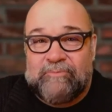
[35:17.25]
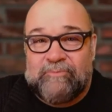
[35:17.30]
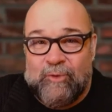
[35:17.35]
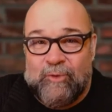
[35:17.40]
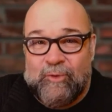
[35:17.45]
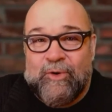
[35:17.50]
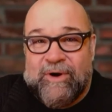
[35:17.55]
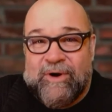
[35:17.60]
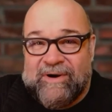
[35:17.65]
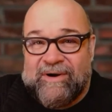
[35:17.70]

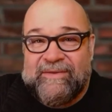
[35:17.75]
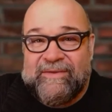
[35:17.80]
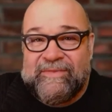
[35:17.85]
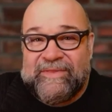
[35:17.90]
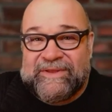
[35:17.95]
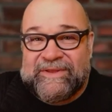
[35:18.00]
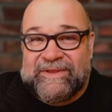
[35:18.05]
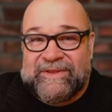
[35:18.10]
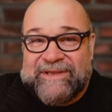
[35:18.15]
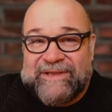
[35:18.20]
more
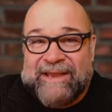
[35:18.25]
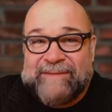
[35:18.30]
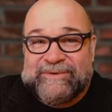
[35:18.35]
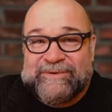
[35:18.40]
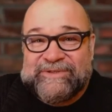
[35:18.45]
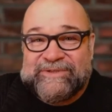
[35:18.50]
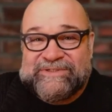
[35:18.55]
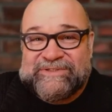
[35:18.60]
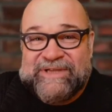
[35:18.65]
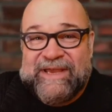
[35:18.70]
than the time
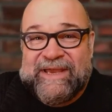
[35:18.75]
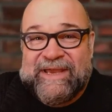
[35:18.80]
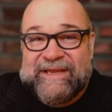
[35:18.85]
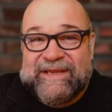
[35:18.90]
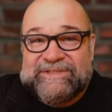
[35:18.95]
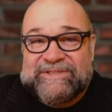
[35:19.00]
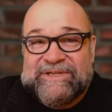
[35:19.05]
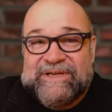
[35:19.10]
on the stage.